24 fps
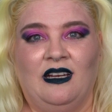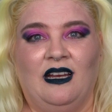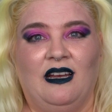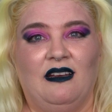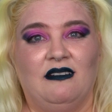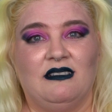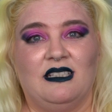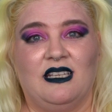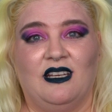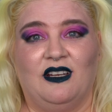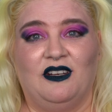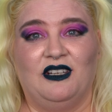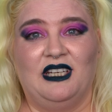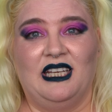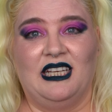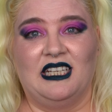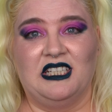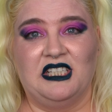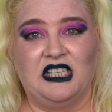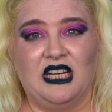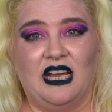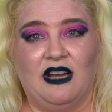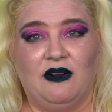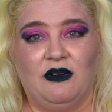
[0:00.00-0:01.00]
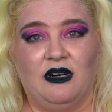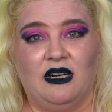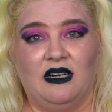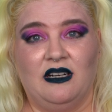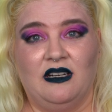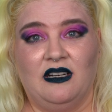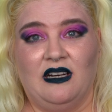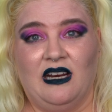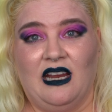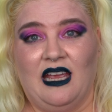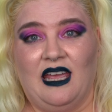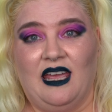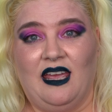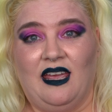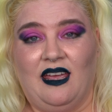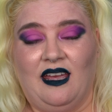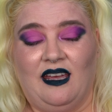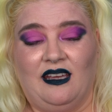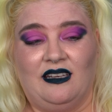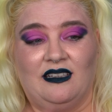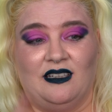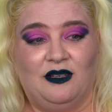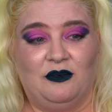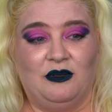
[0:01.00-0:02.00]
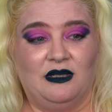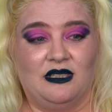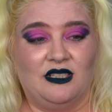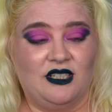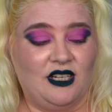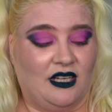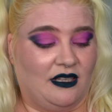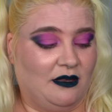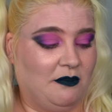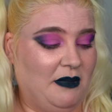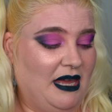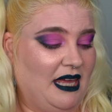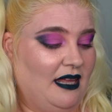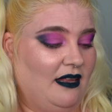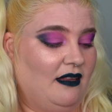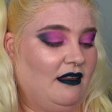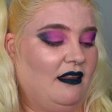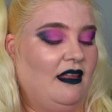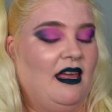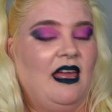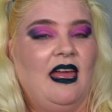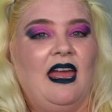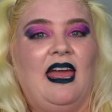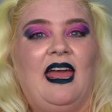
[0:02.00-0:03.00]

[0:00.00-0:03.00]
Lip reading: I was gonna go take a shower and I went to check mail